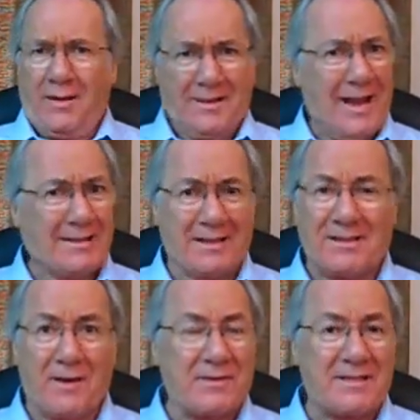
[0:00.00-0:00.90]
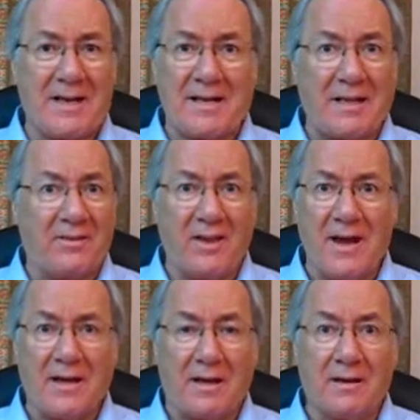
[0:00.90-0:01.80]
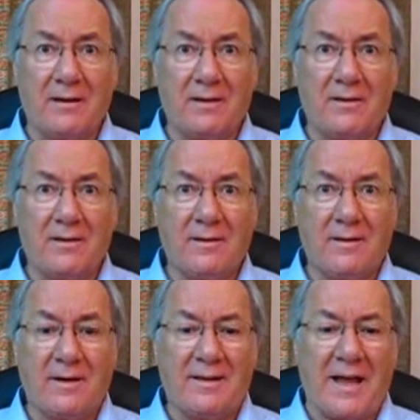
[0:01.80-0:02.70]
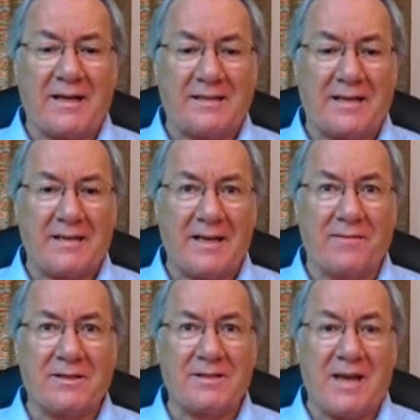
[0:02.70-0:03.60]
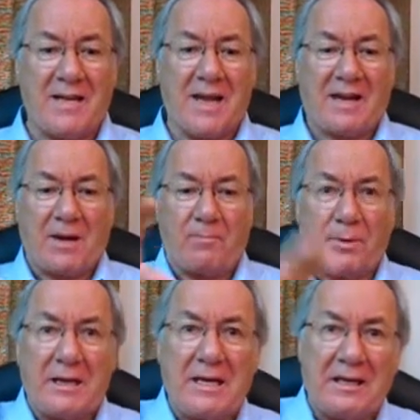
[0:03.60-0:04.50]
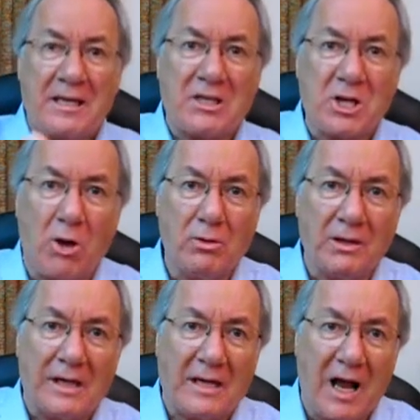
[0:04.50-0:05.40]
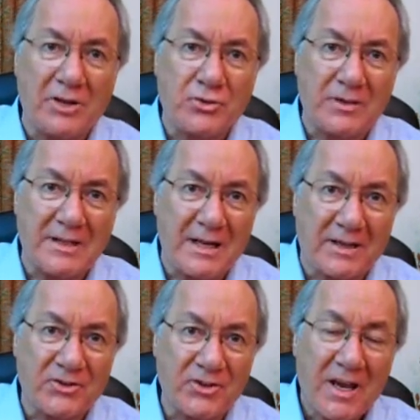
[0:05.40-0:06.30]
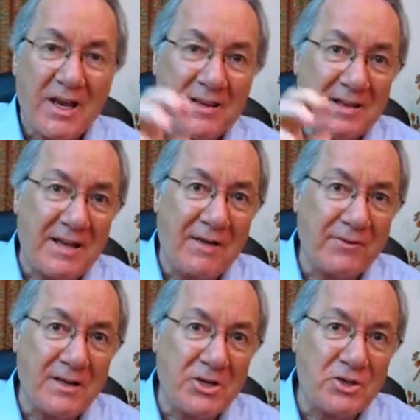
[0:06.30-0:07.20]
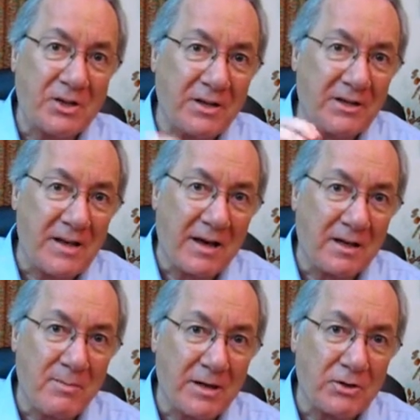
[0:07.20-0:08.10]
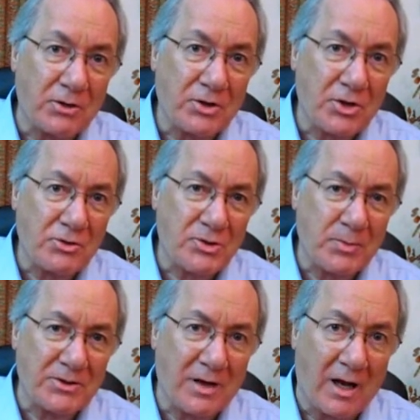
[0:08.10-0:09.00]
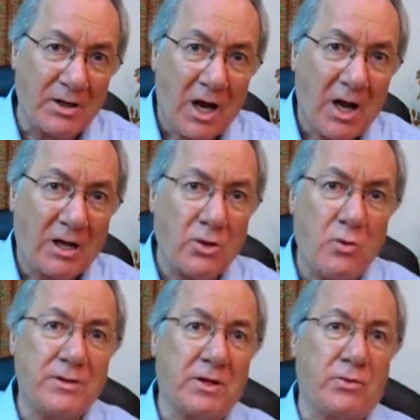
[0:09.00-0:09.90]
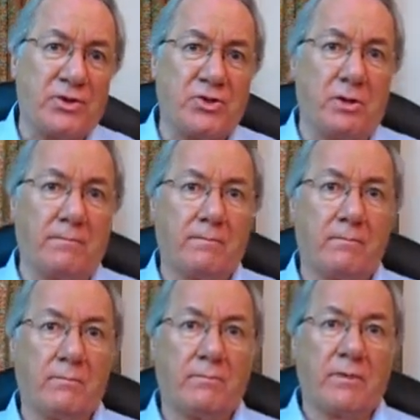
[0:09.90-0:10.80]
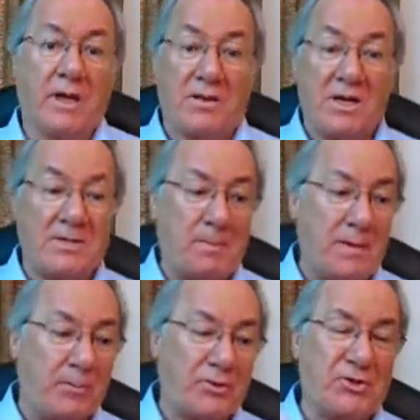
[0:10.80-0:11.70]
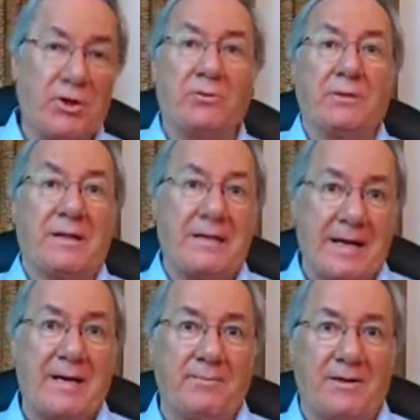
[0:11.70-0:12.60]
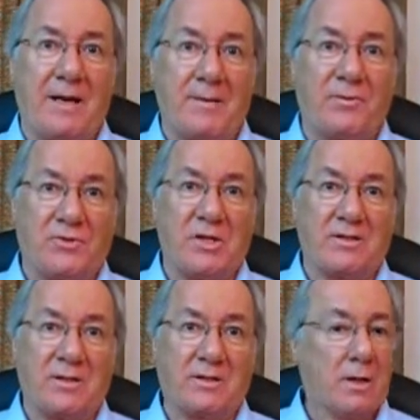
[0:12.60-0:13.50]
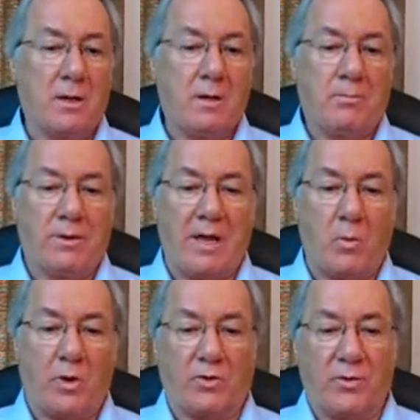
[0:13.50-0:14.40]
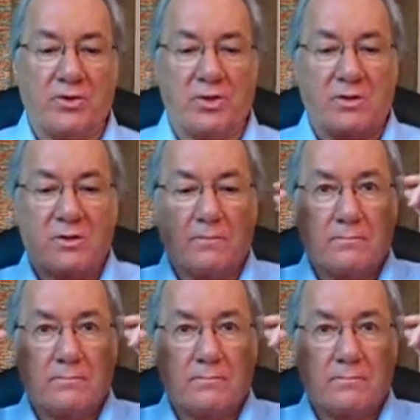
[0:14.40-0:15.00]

That's a devastating thing. That is a devastating, and that completely, totally contradicts the definition that the ecumenical church puts on on who was a Christian. These people certainly named the name of Jesus, but they weren't Christians.